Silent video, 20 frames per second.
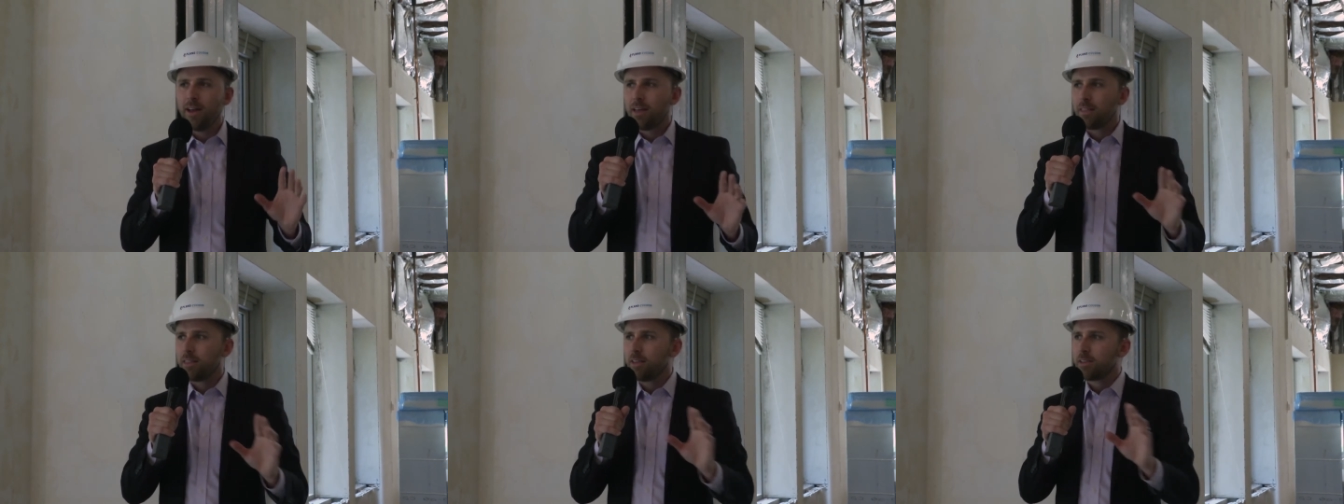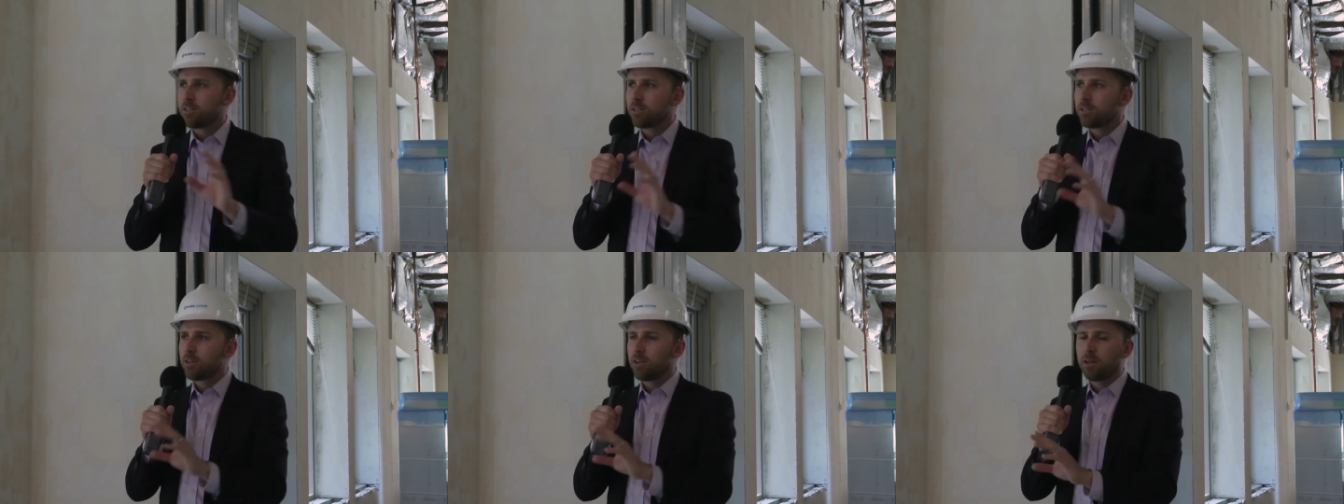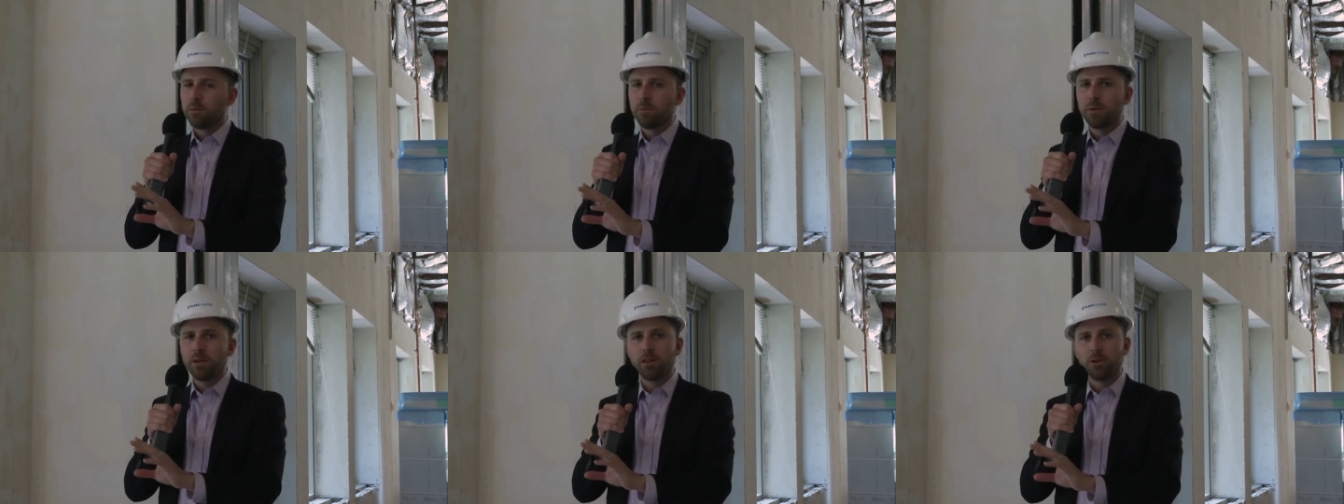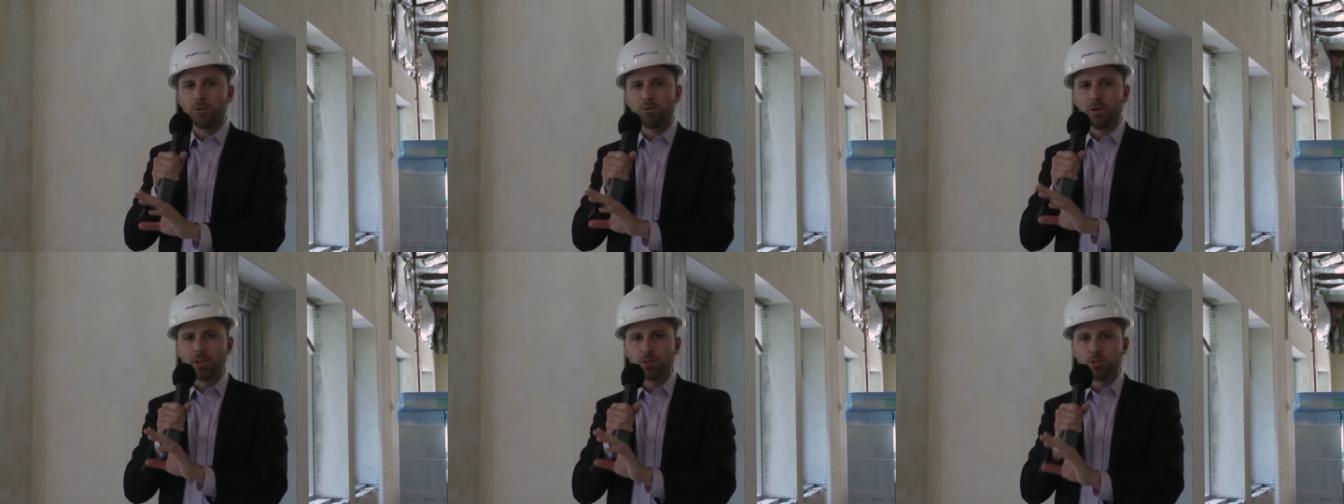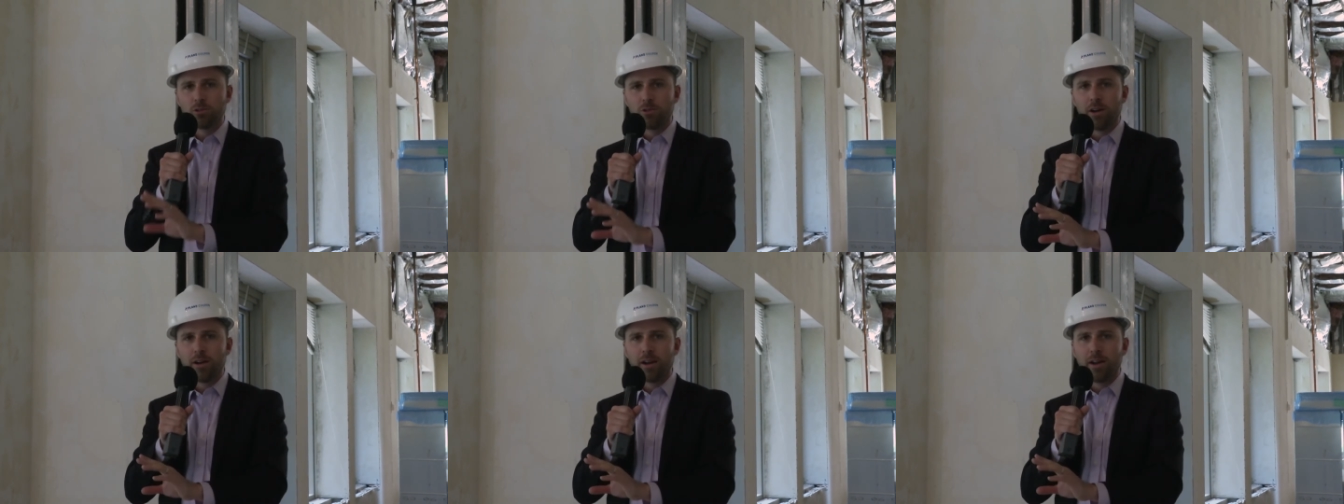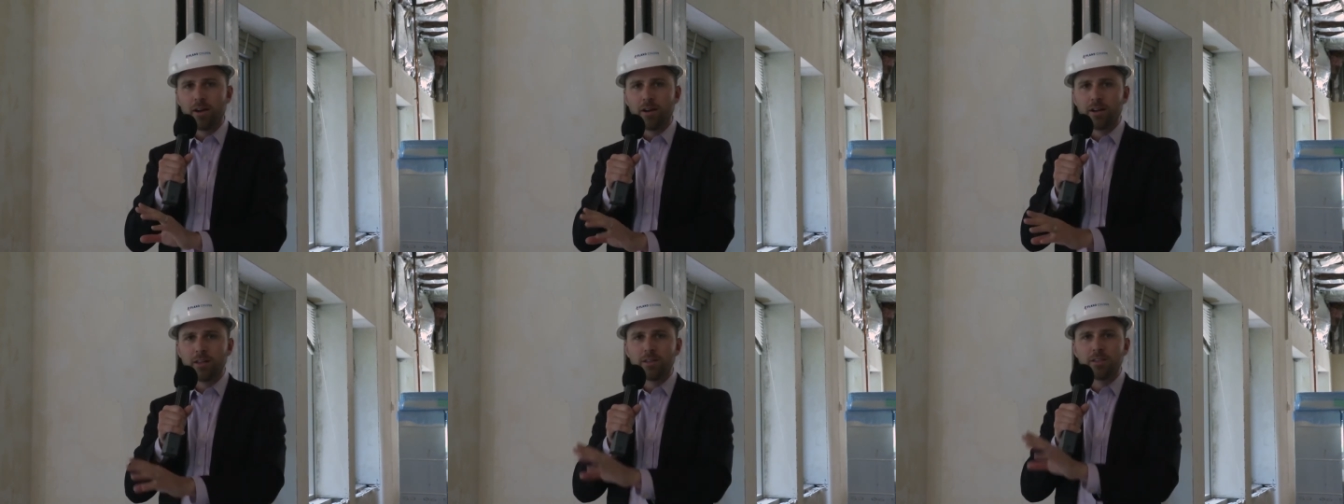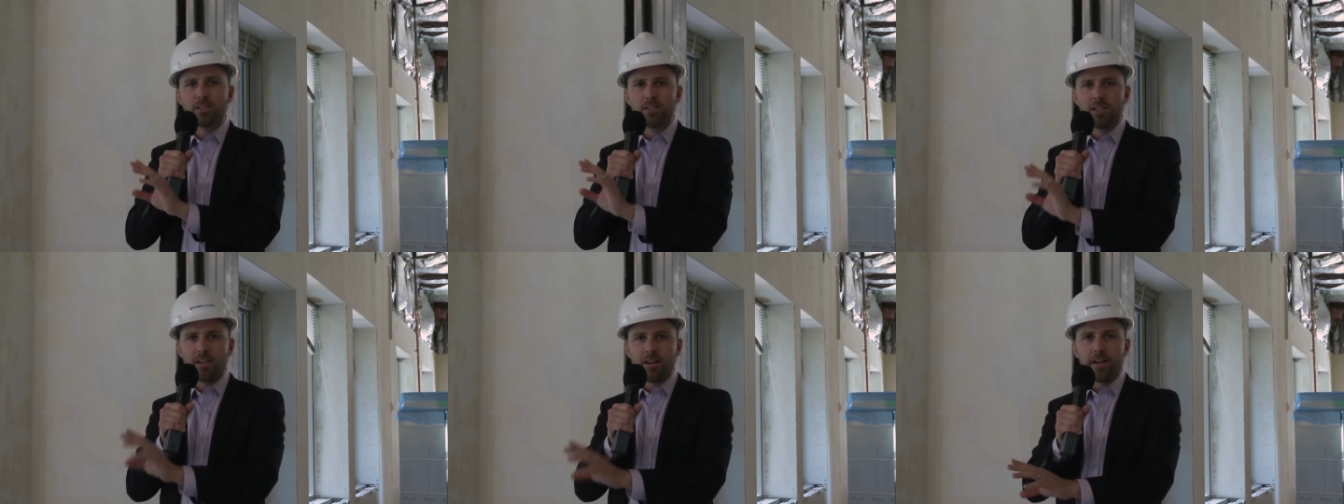This is going to be the restaurant area, the
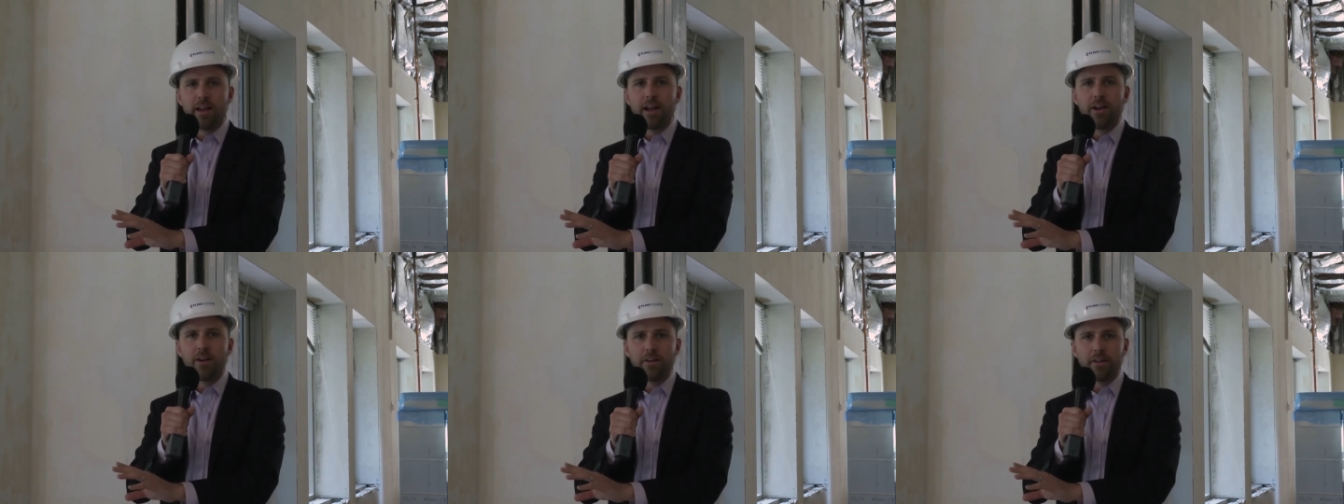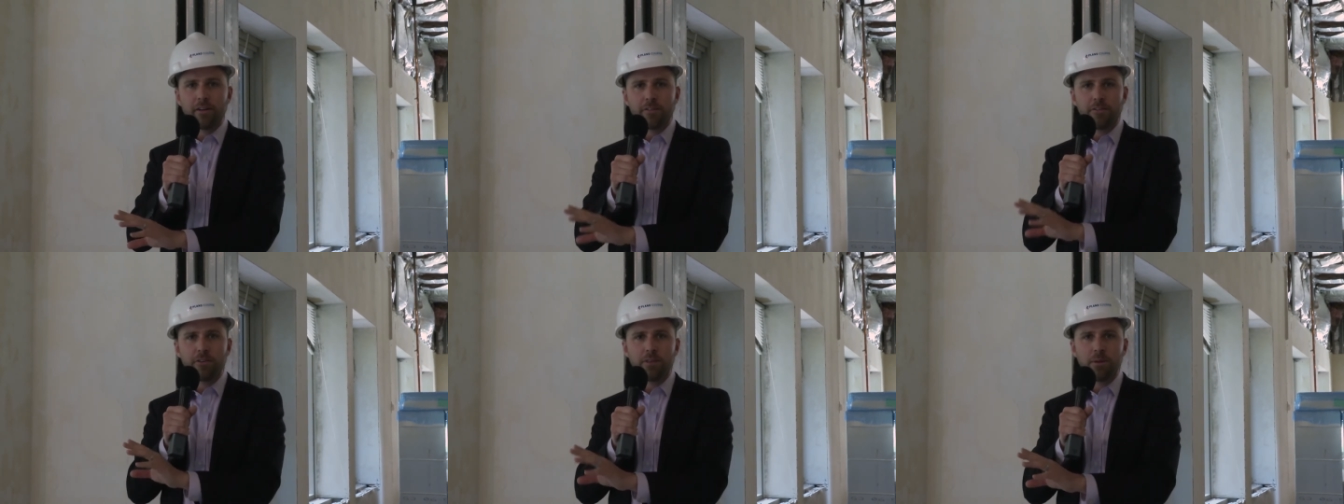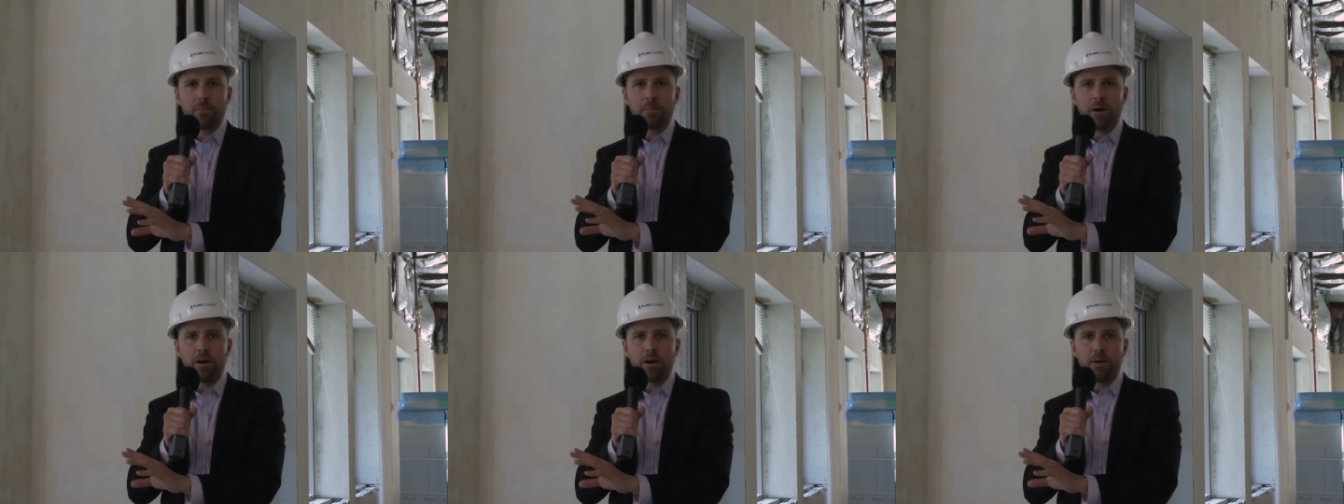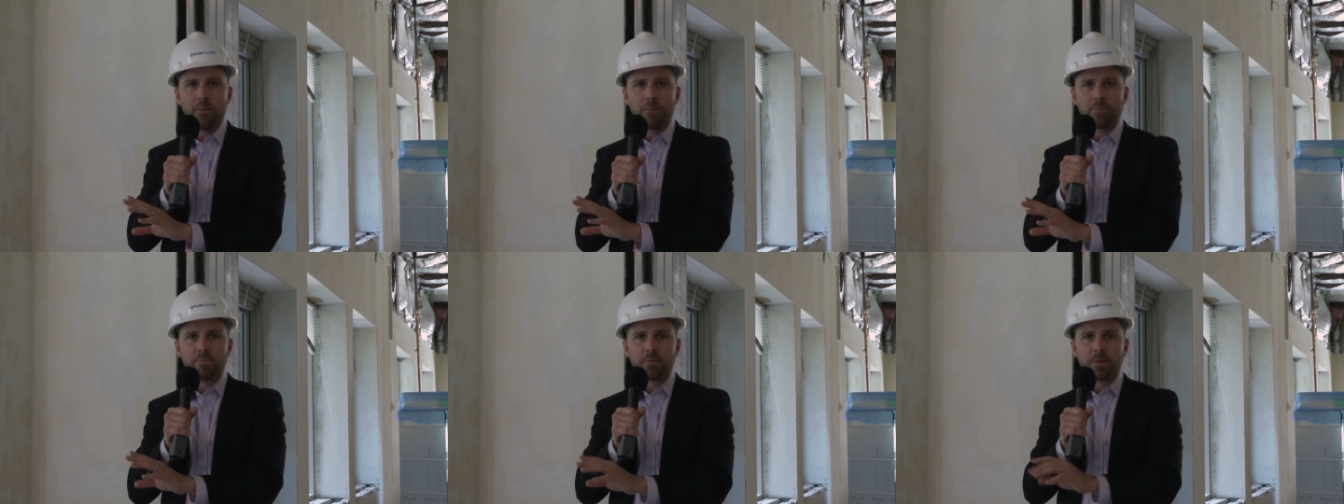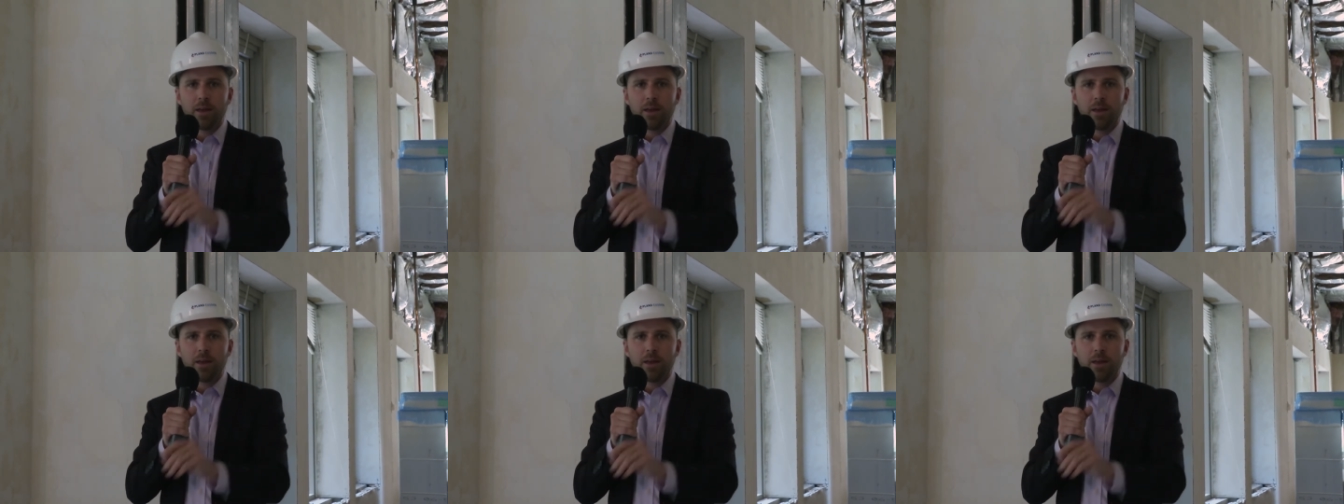seating area for the pub.